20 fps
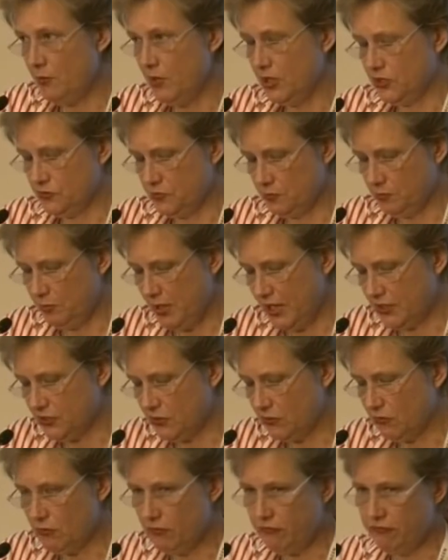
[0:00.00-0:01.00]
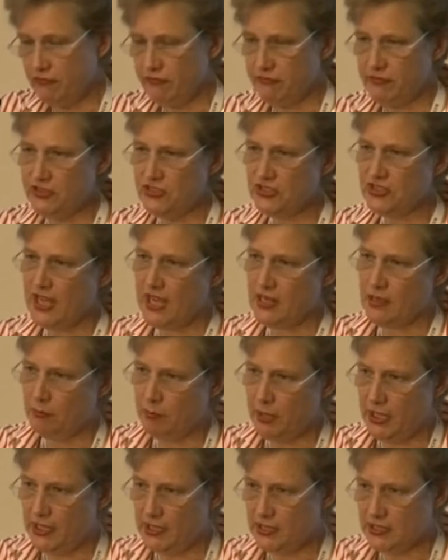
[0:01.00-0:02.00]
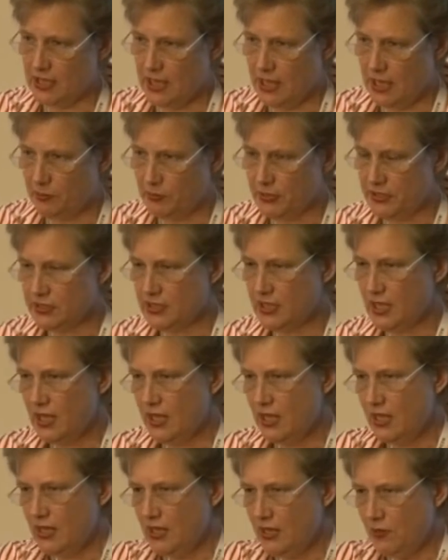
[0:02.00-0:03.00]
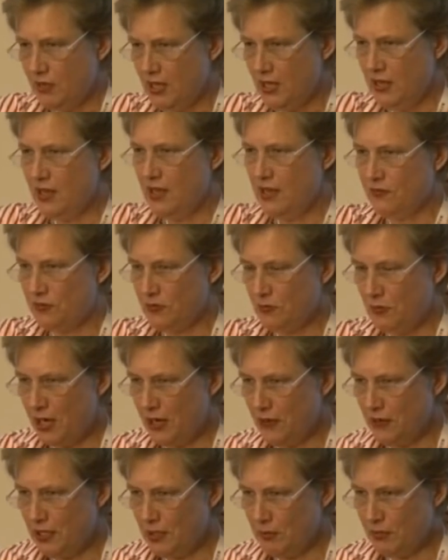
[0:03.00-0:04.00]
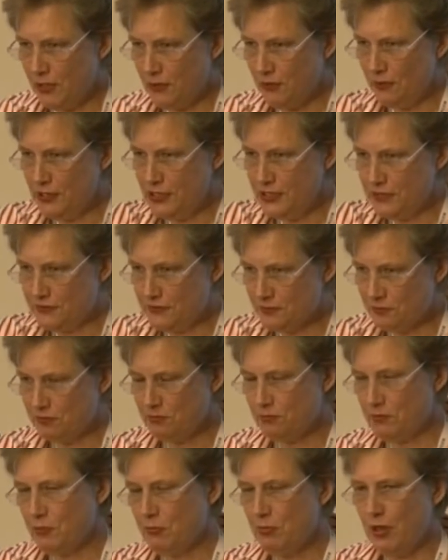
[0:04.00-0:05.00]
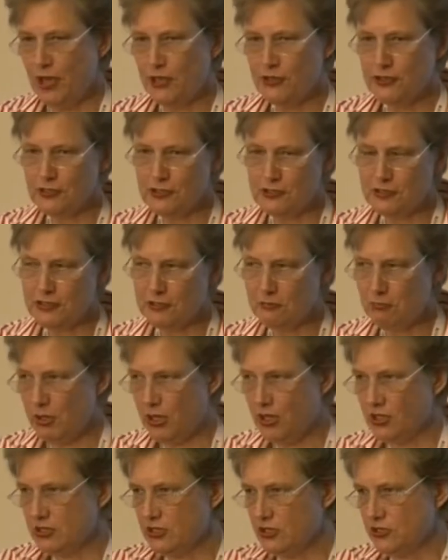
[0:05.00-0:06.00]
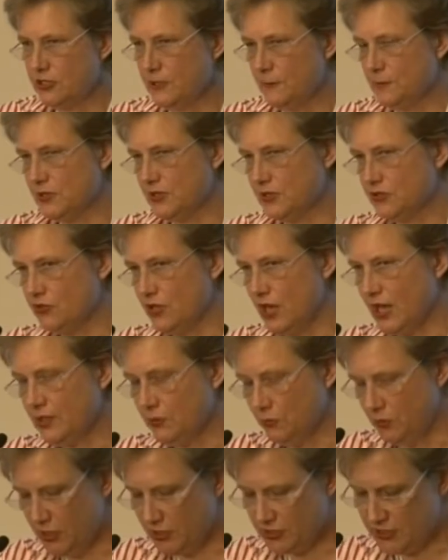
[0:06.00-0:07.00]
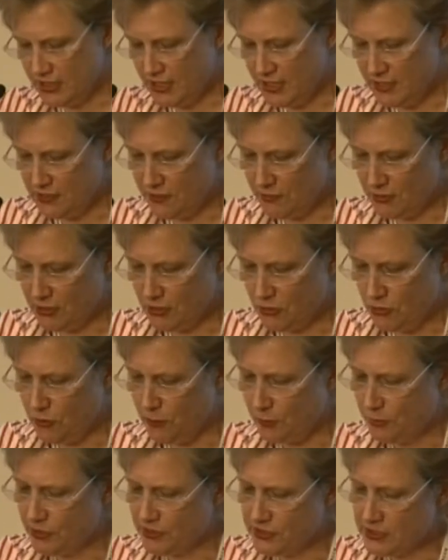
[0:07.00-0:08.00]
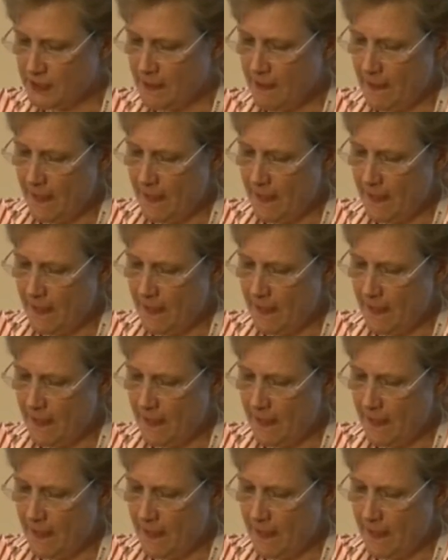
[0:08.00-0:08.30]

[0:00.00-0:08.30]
much better off if we just had a big endowment. We didn't have to worry about all these proposals and partnerships and trying to work together with the corporates.